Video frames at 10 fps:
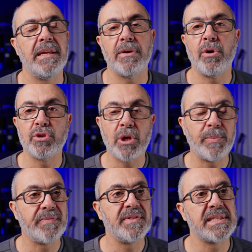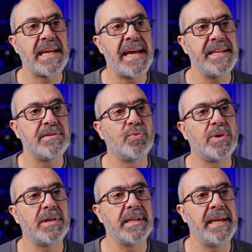on top of the size
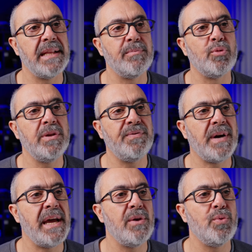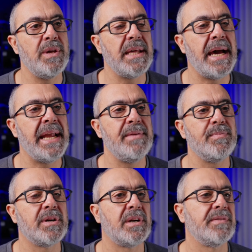word and modify with anim
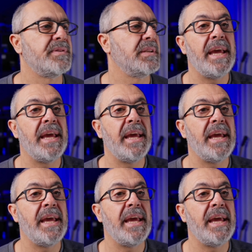curves.